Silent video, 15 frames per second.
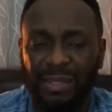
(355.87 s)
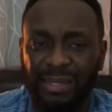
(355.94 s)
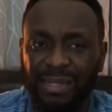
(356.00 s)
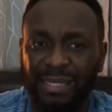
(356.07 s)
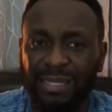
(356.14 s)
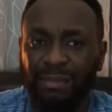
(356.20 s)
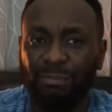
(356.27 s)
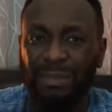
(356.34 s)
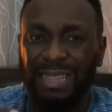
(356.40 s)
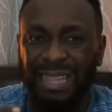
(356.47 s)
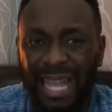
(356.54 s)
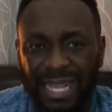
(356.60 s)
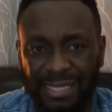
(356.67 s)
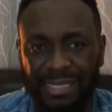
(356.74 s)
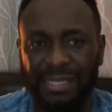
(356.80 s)
the
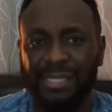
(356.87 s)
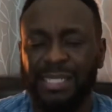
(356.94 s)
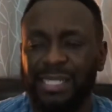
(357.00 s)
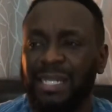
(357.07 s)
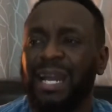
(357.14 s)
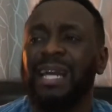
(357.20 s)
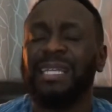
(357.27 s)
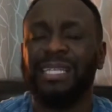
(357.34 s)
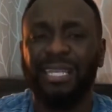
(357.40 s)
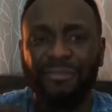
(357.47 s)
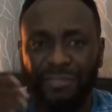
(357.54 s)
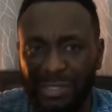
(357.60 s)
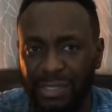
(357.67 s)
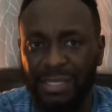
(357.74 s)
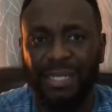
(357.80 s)
less she can give
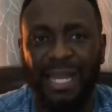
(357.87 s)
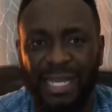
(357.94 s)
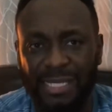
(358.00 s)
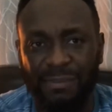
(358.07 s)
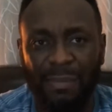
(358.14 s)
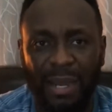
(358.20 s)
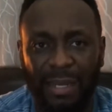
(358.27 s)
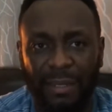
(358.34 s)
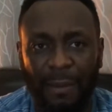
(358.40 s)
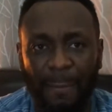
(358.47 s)
to the next man.